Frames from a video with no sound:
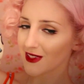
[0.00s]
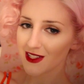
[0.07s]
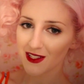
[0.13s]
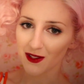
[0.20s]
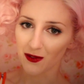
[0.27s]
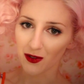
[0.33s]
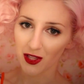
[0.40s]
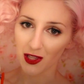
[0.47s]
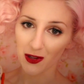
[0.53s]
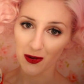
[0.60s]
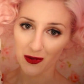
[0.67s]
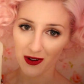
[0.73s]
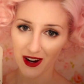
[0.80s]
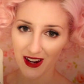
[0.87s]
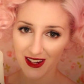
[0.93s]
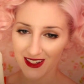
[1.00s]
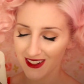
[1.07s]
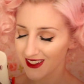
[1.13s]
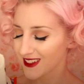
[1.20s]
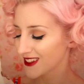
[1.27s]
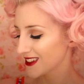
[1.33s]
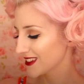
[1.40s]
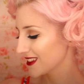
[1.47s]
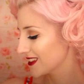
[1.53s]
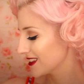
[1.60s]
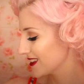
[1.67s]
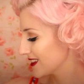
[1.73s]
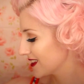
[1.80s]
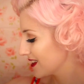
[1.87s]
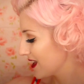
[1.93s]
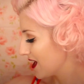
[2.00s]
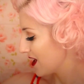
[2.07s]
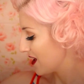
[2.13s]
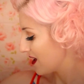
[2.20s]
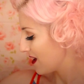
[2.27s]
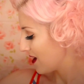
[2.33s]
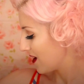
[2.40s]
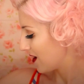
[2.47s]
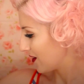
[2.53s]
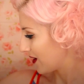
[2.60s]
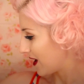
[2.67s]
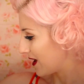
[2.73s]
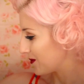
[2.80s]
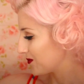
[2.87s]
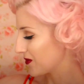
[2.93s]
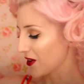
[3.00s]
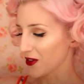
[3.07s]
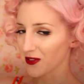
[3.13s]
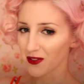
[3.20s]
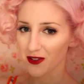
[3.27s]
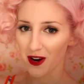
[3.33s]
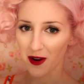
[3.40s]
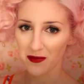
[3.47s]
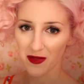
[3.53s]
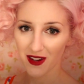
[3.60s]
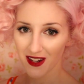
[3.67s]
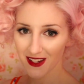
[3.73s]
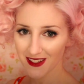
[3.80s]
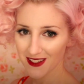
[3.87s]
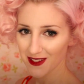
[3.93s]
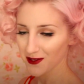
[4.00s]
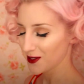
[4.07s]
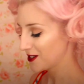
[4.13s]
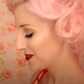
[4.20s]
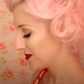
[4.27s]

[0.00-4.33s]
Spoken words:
So cute, right? Okay, I'll go grab the next one.